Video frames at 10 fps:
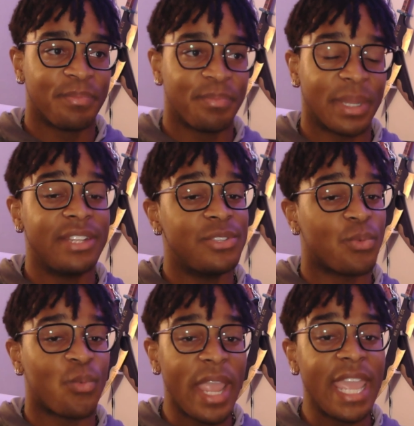but it's
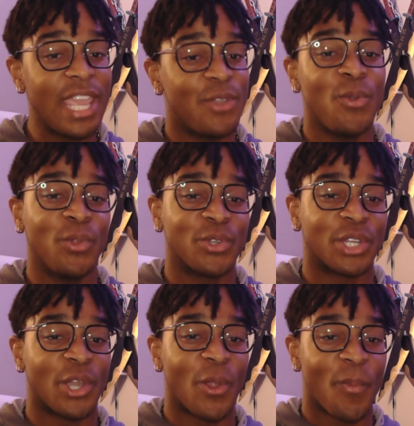way cooler to
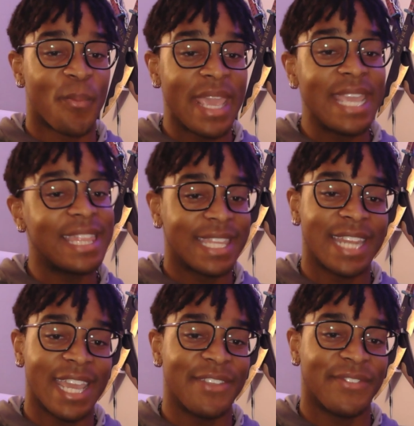go make the
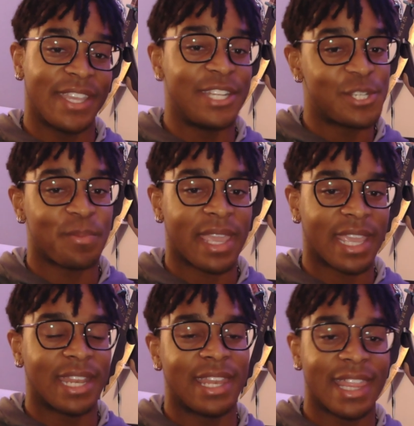knife in
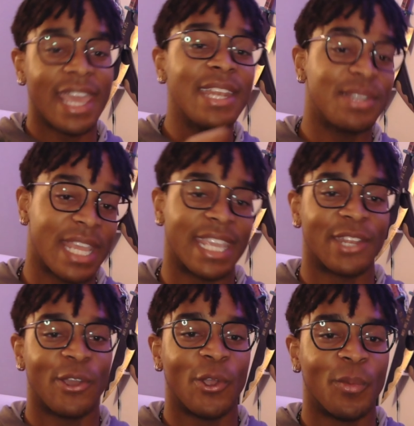Japan, then take
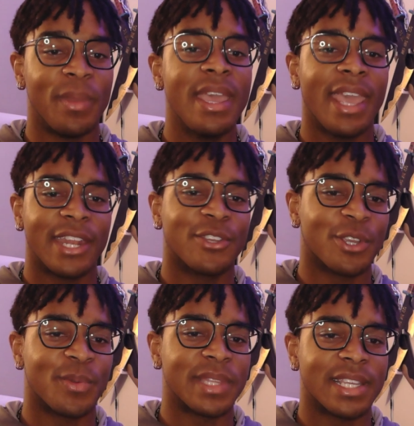it home and
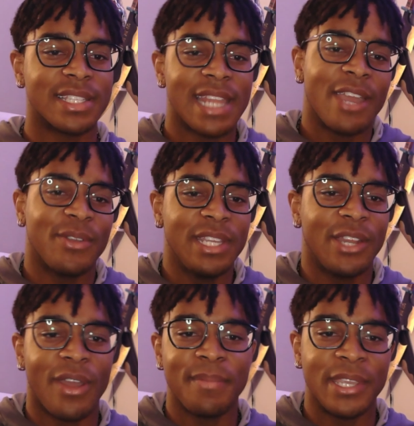cook it with it. Because now, you
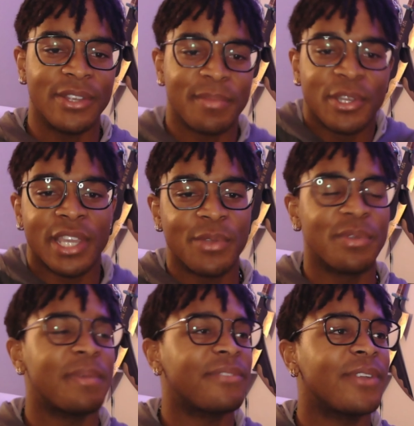know, I'm here, I'm cooking
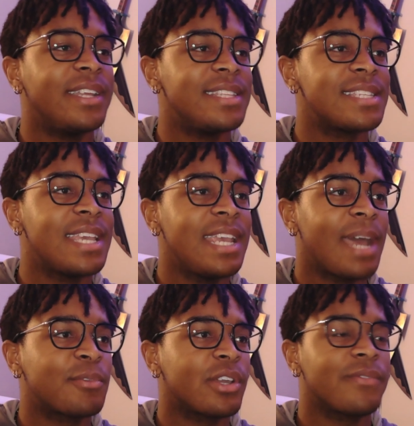with my friends,
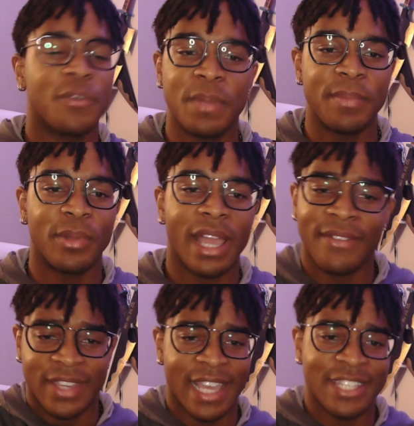I'm cooking for people, I
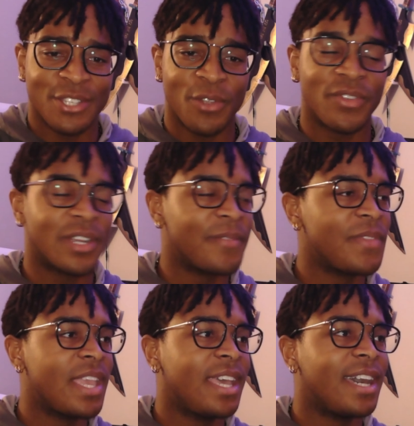have guests over,
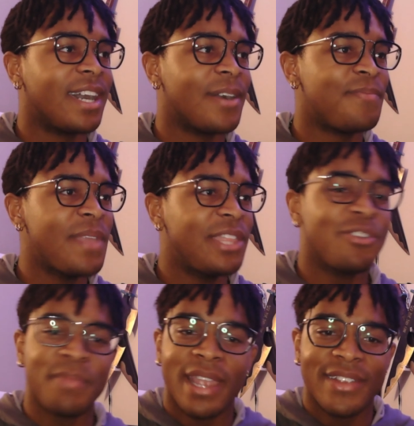and they're
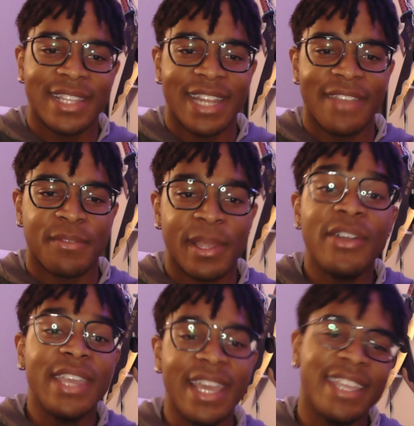admiring the knife. I'm like, oh
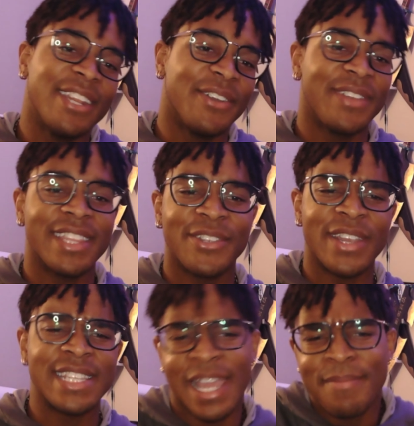yeah, you know, nothing
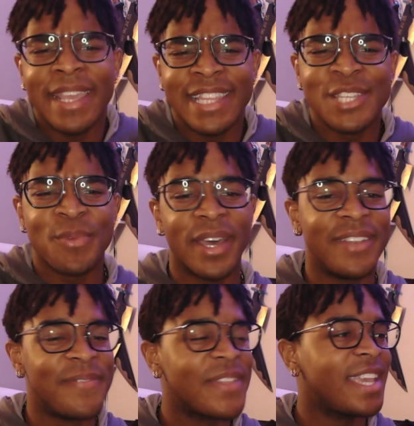crazy, I made this one.
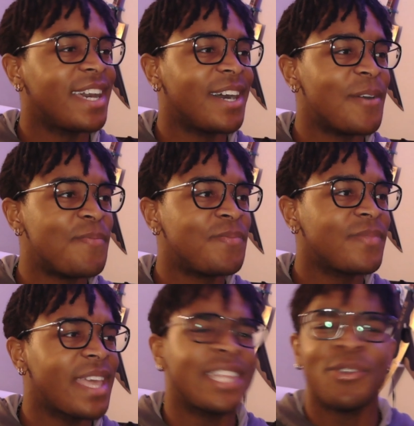And
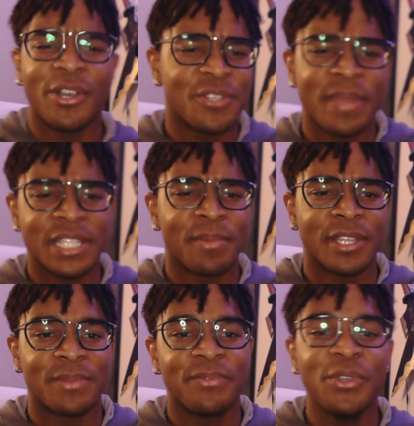then you also make some
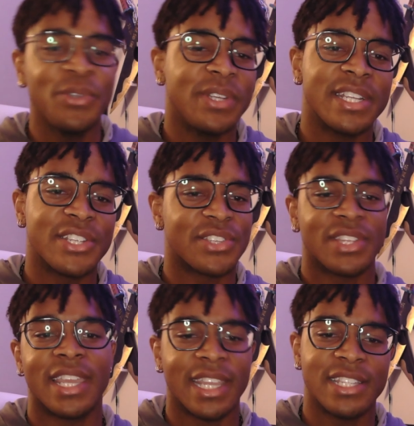awesome food, and it's just
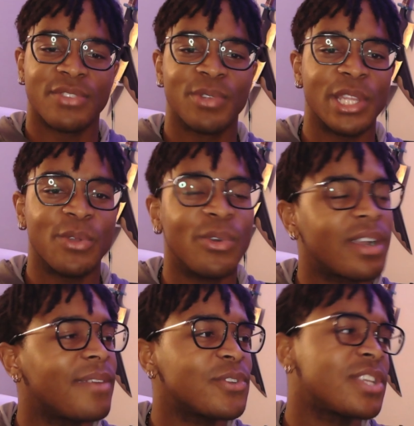like, it's a really cool
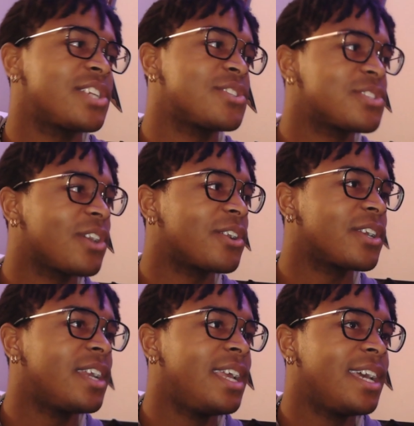conversation
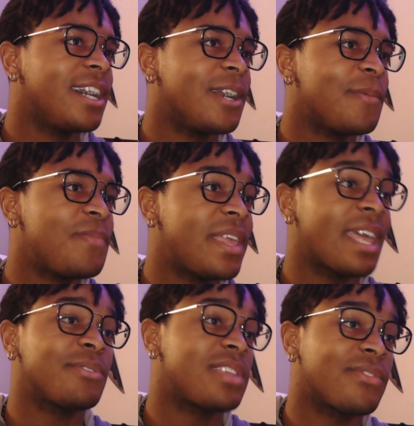starter. And
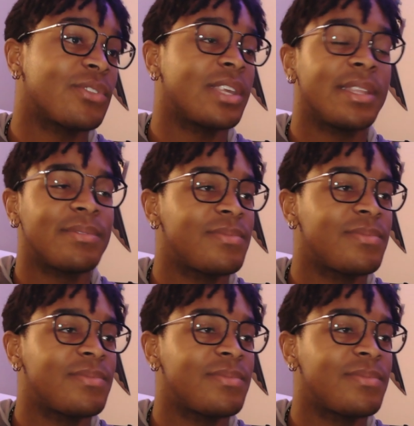that was definitely